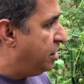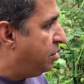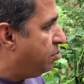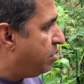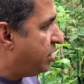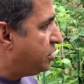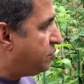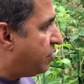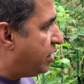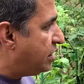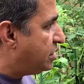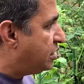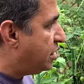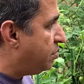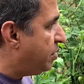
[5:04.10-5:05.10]
But as far as
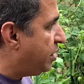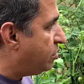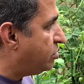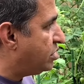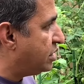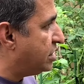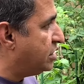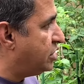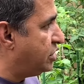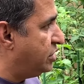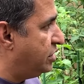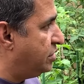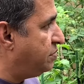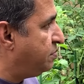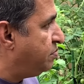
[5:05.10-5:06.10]
the tomatoes are
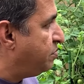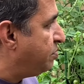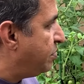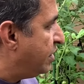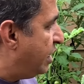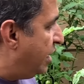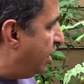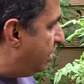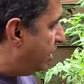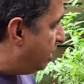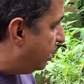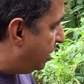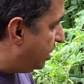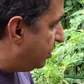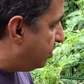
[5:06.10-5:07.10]
concerned,
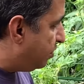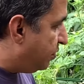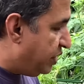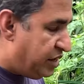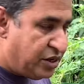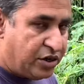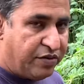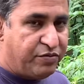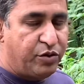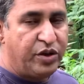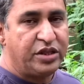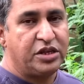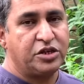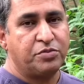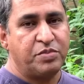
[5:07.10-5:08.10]
the reason of doing
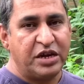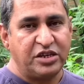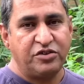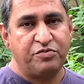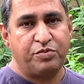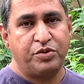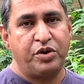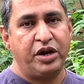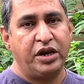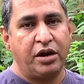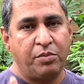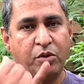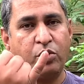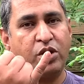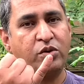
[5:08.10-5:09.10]
this massive pruning, number
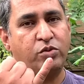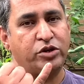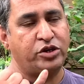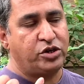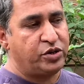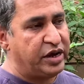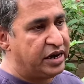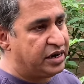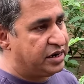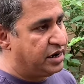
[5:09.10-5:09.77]
one, was to get